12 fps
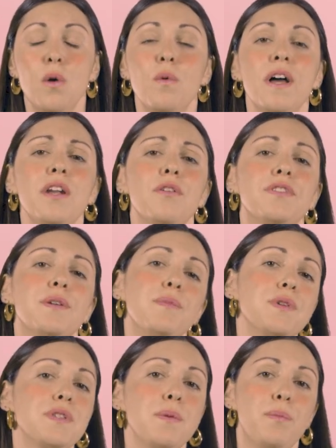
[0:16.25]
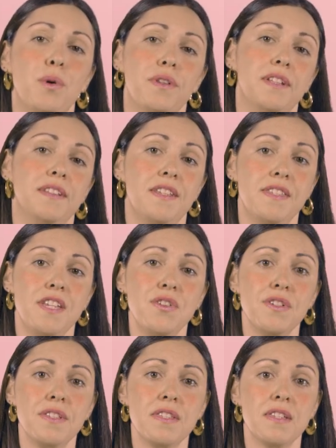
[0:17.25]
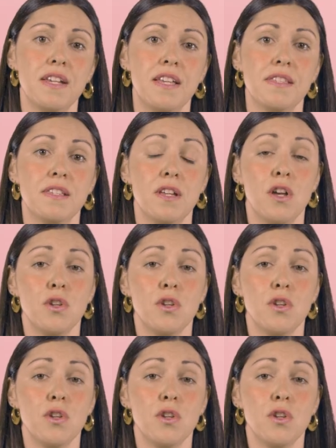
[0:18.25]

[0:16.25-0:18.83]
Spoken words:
one of the most important decisions is